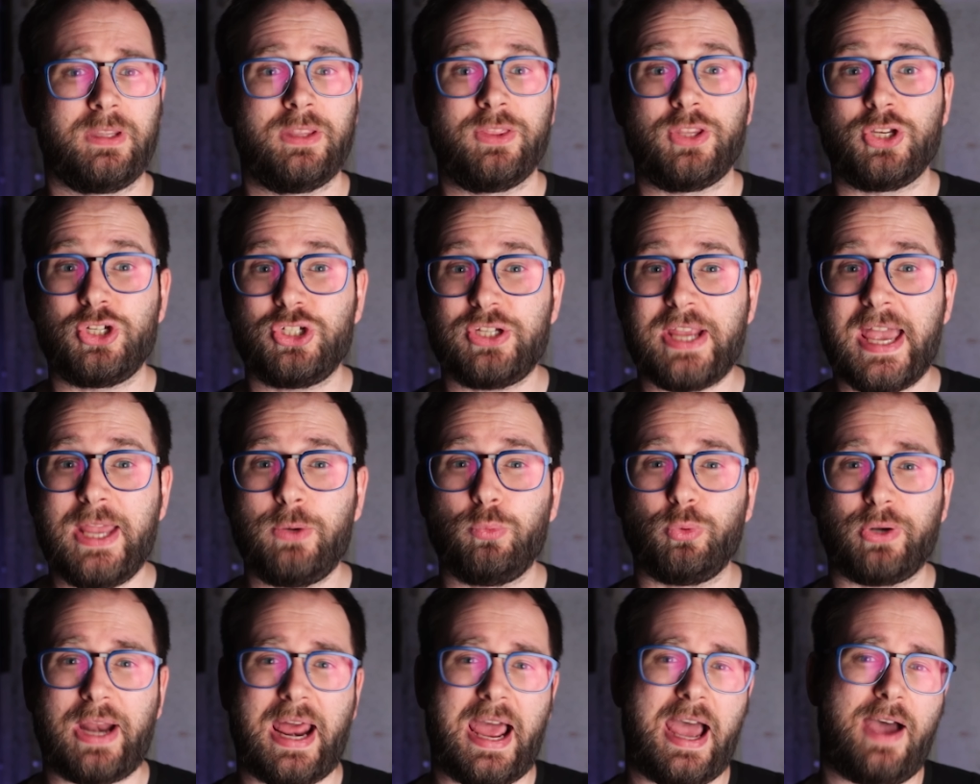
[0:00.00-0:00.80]
The
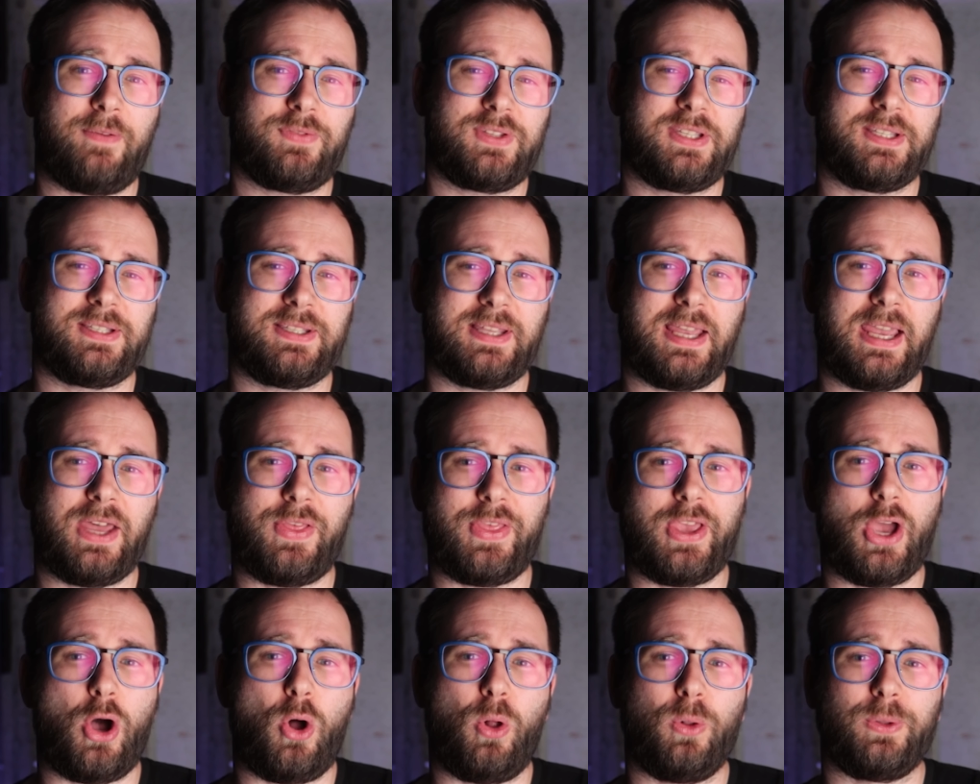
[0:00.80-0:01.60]
shed would have to stay at
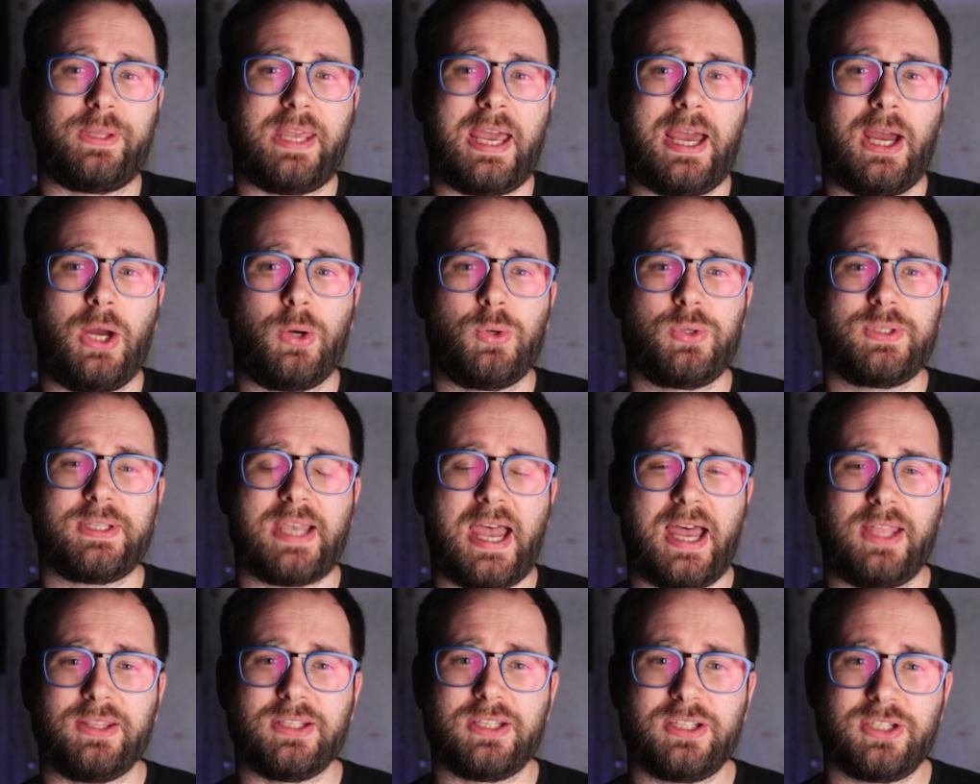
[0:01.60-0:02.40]
the old house,
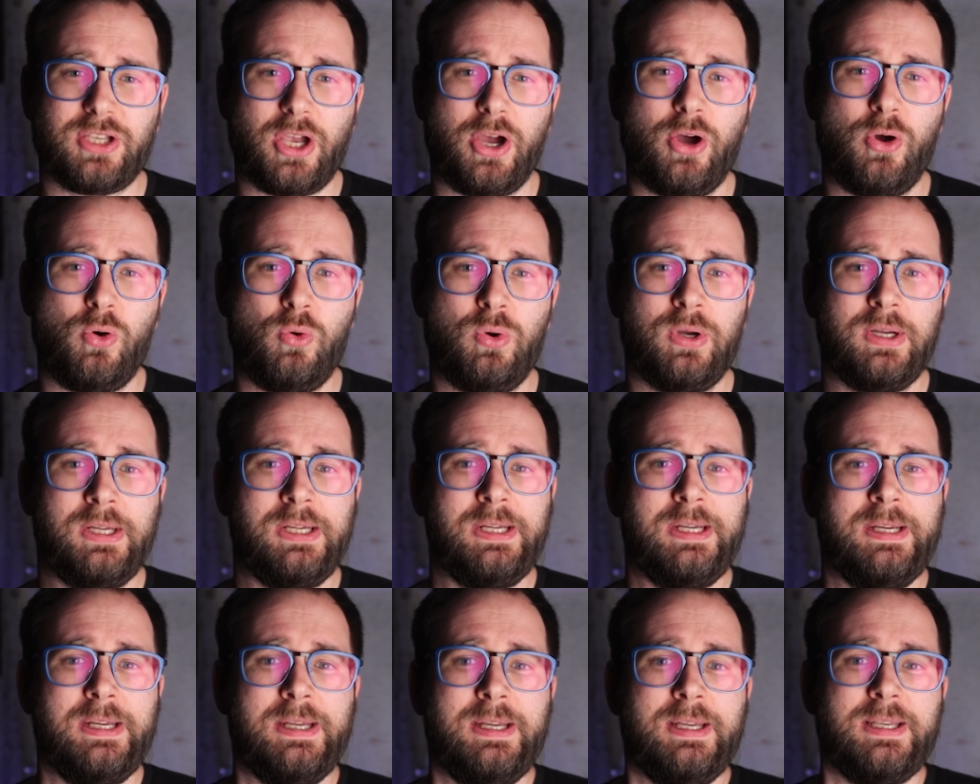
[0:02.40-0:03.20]
and so,
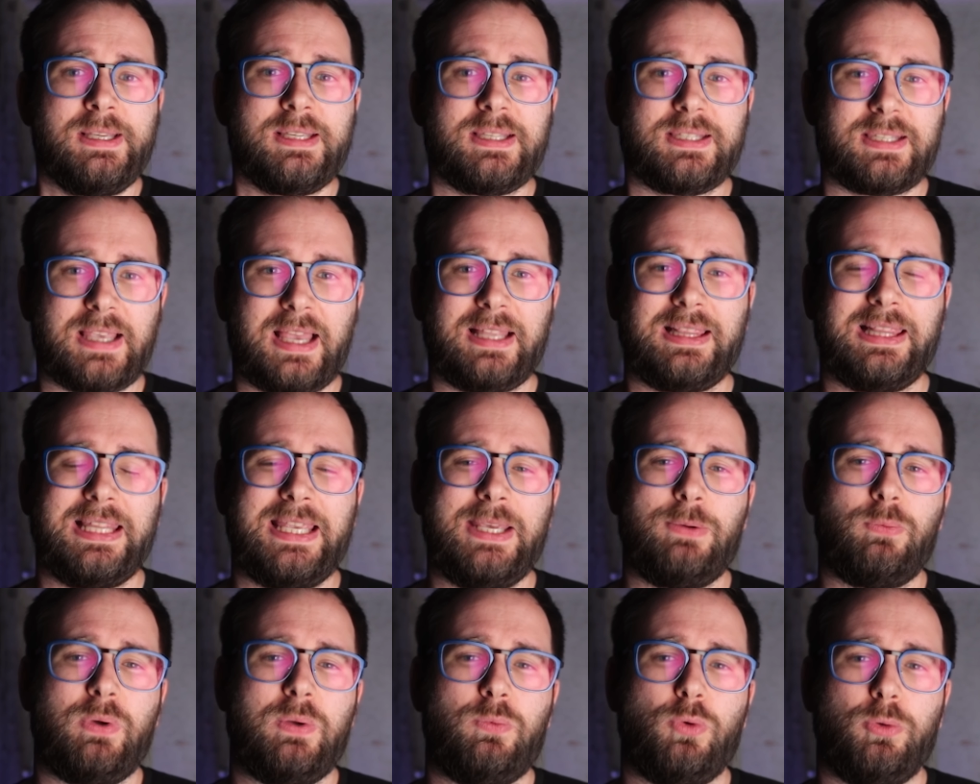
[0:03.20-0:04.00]

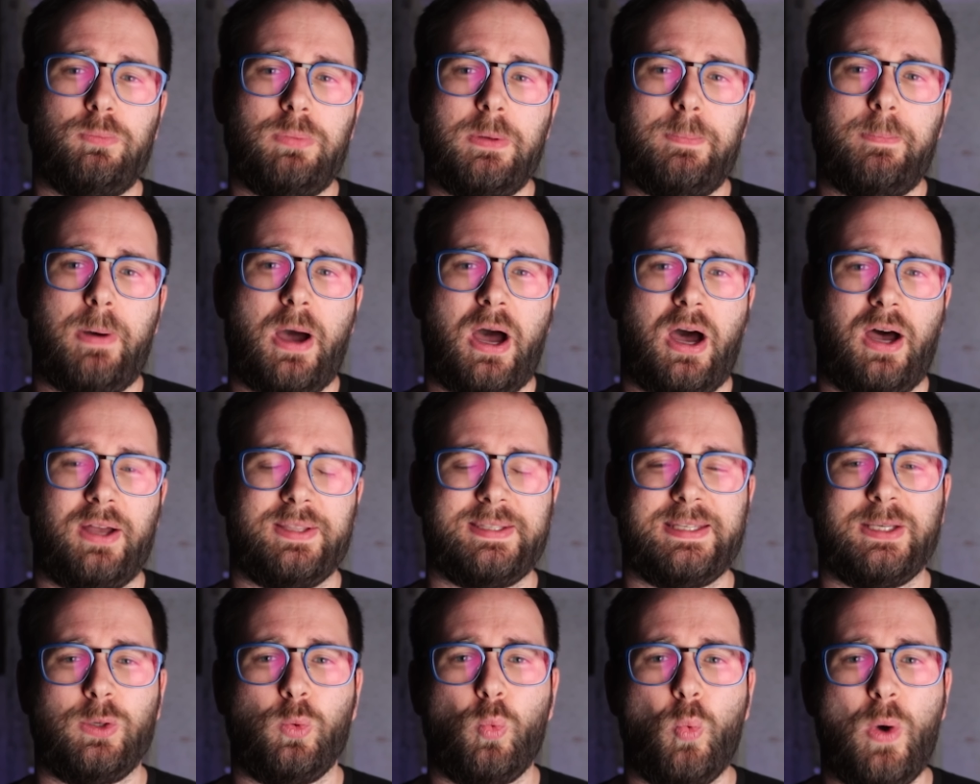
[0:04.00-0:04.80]
sadly, we would be
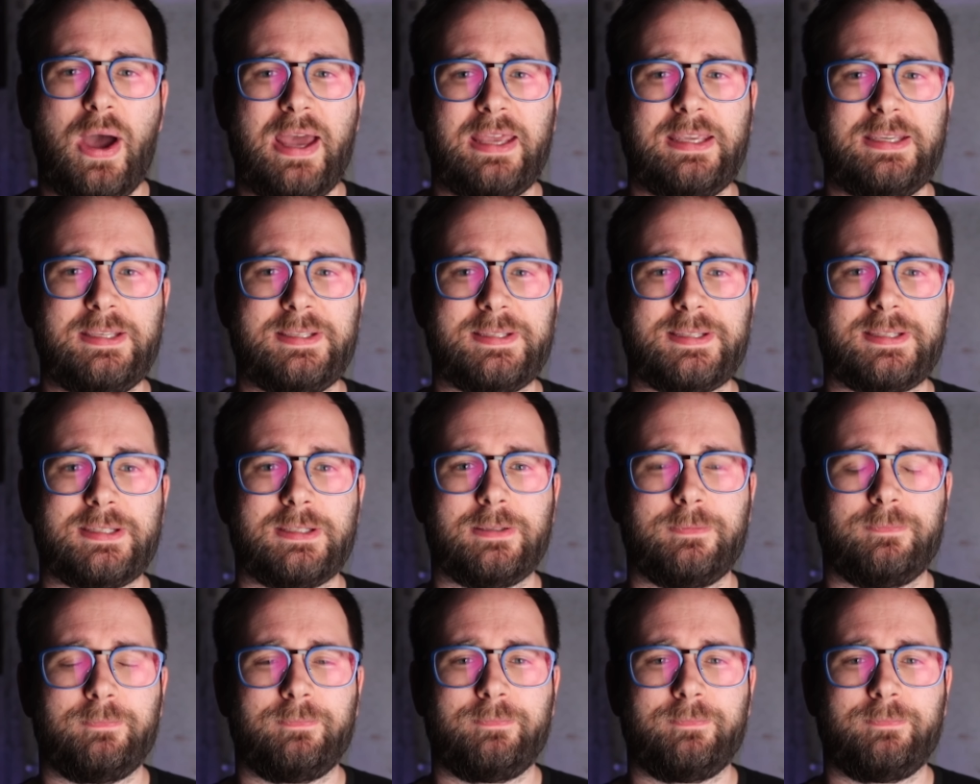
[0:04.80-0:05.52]
parting ways.